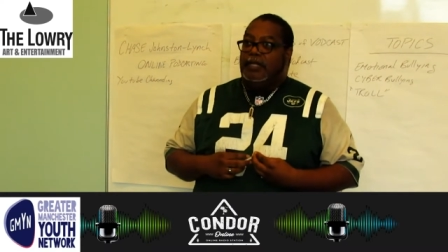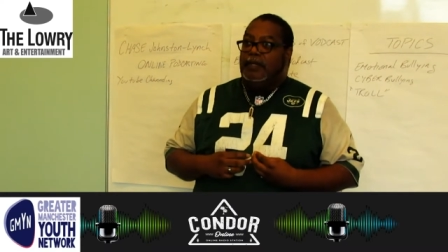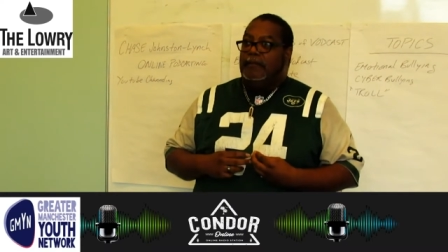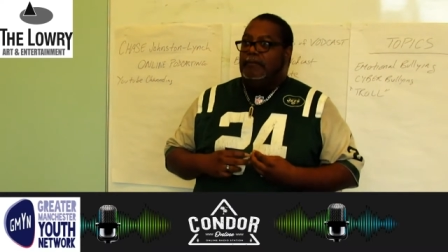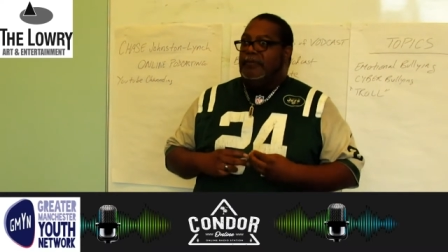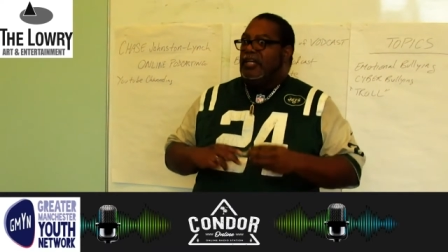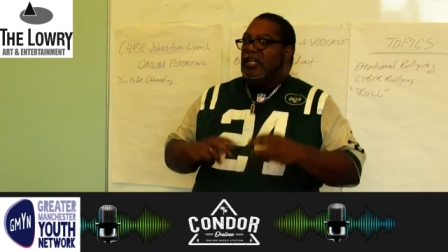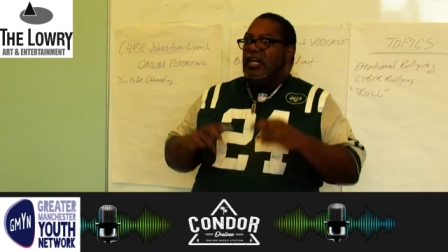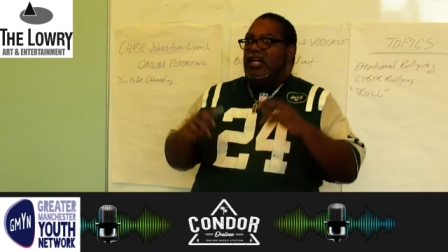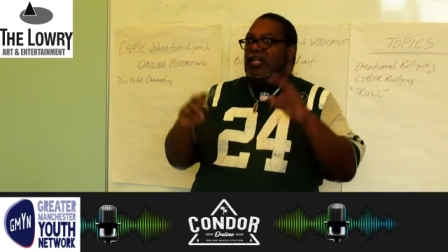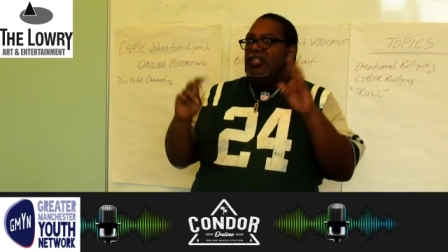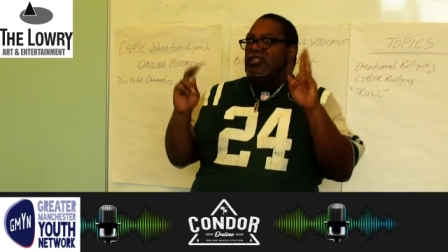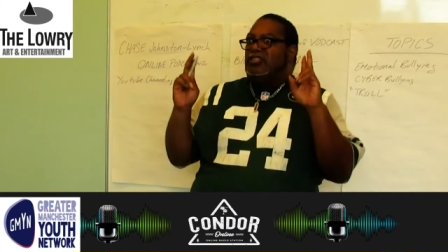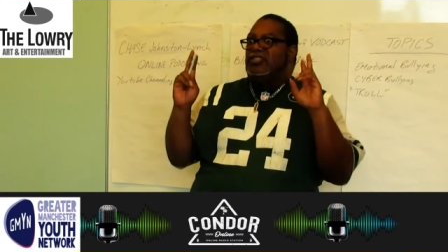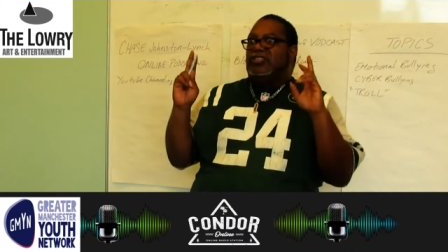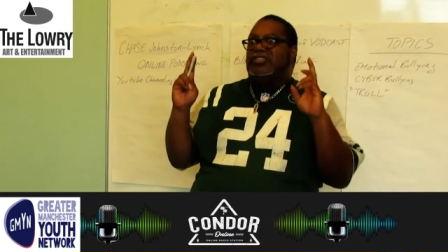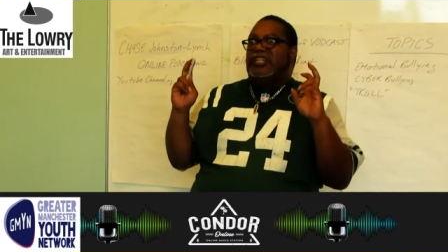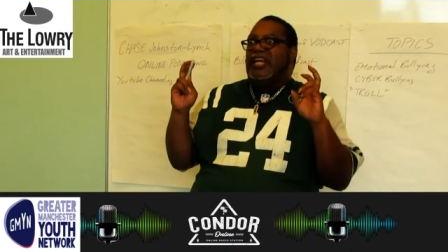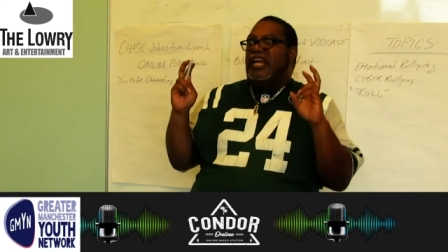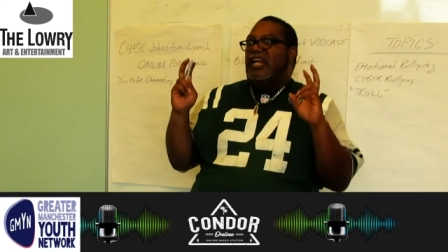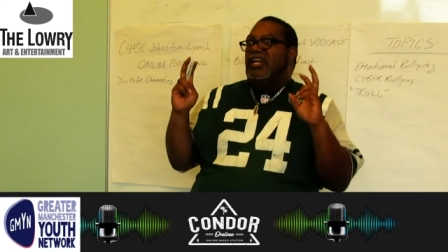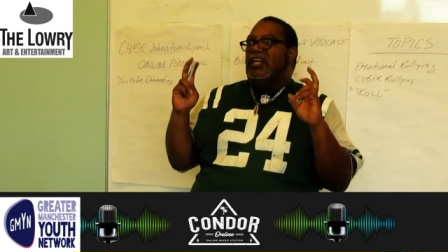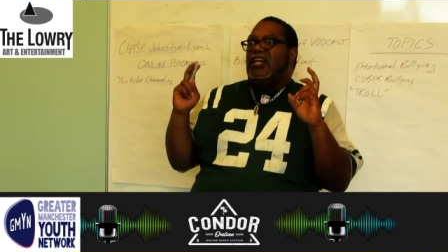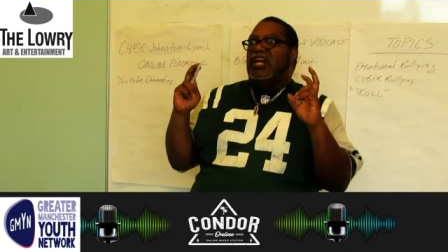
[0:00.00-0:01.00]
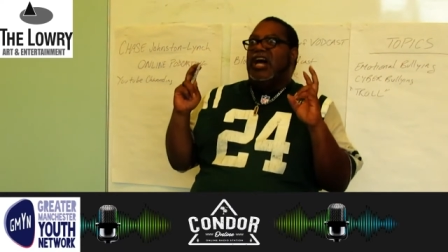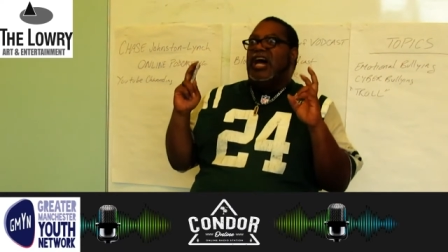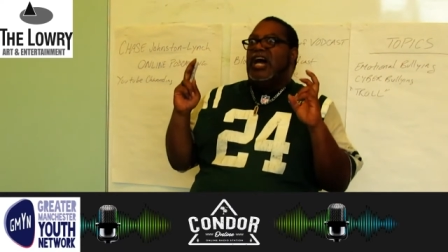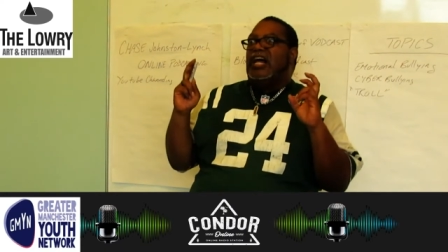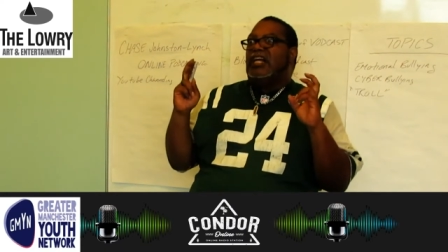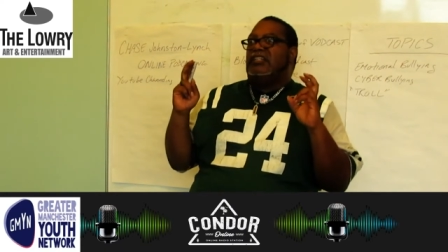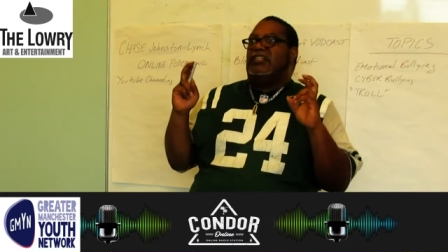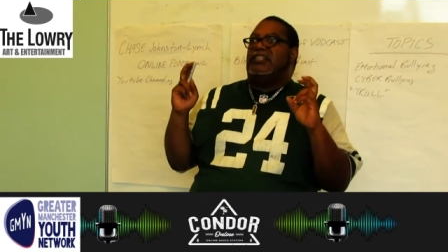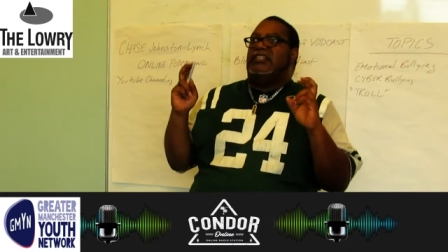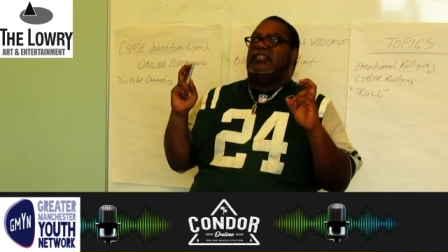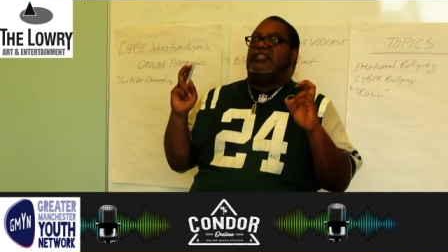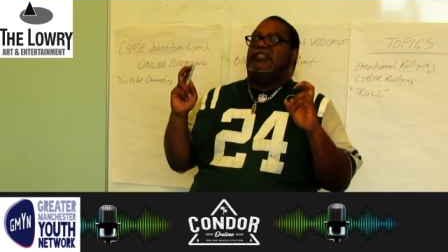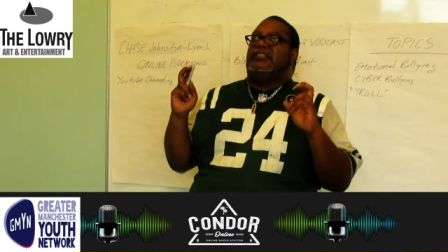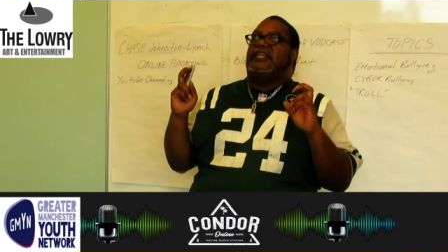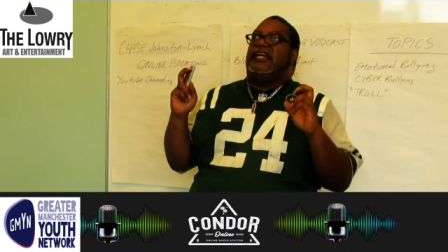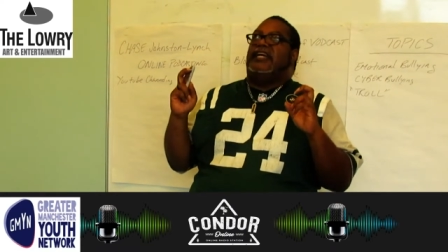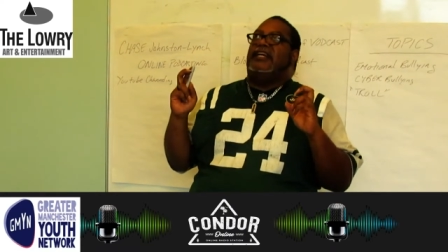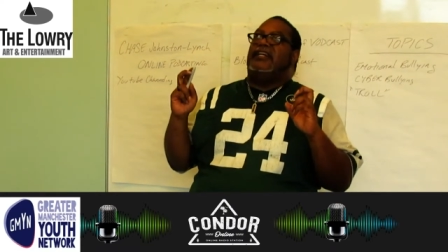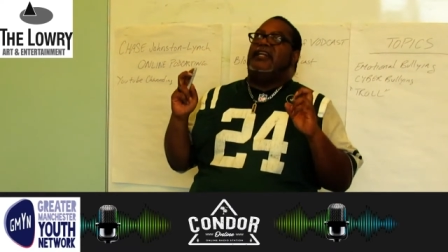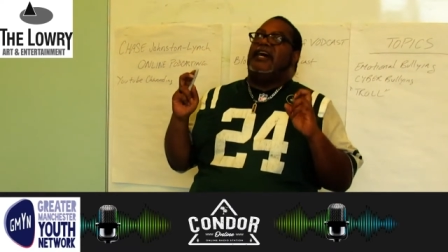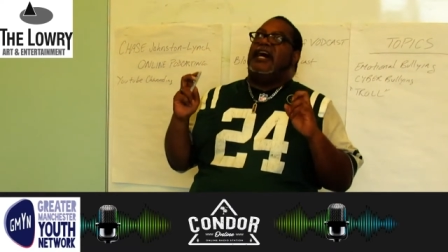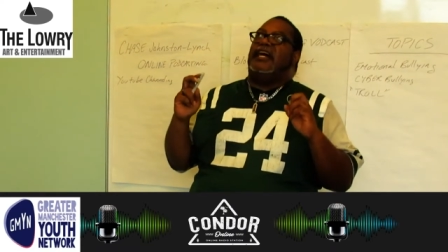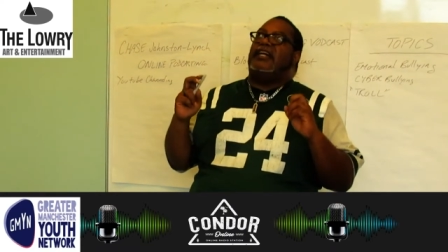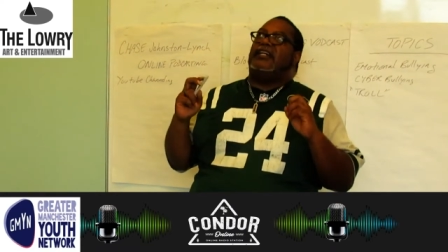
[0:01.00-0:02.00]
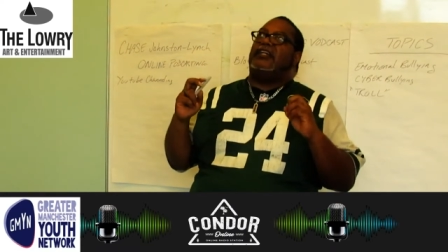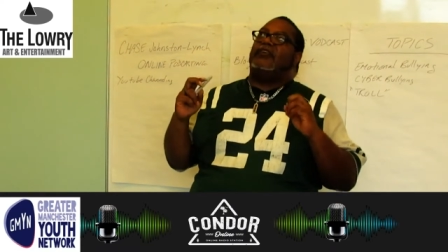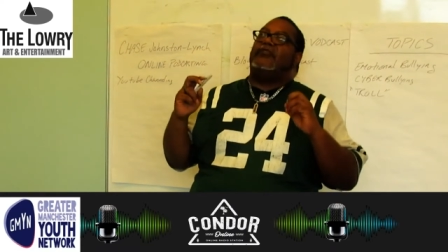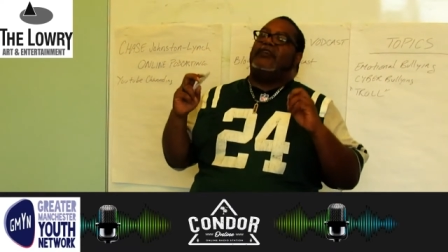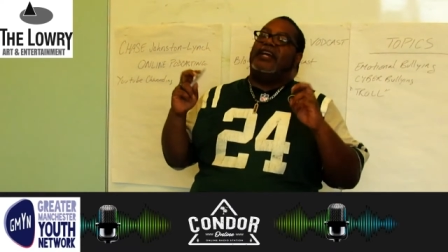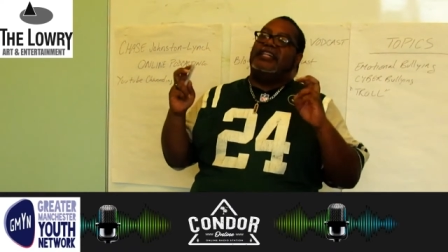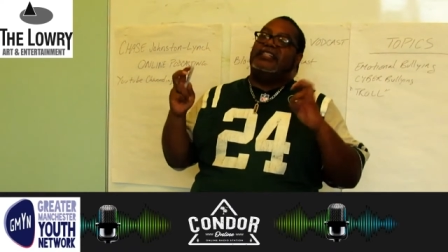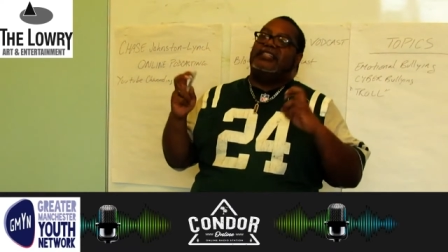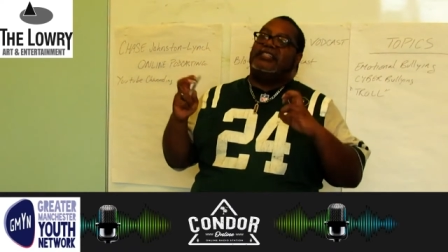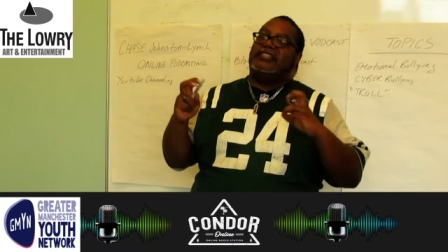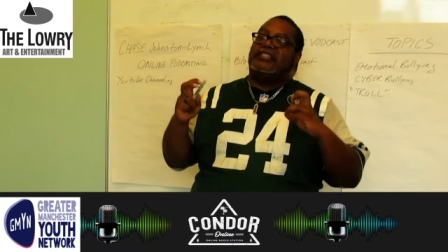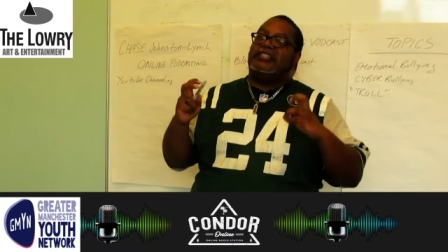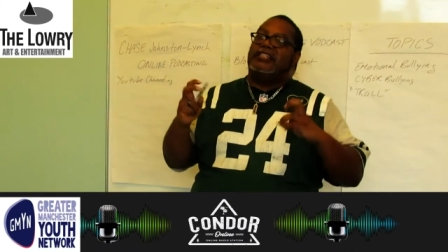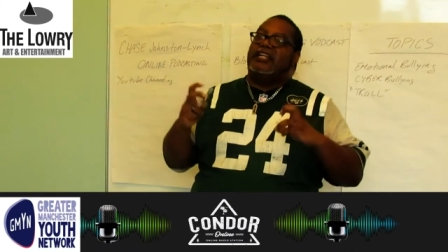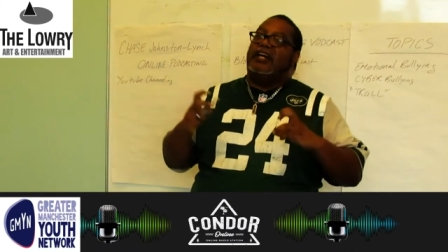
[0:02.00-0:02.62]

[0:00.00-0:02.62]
because they not they're not courageous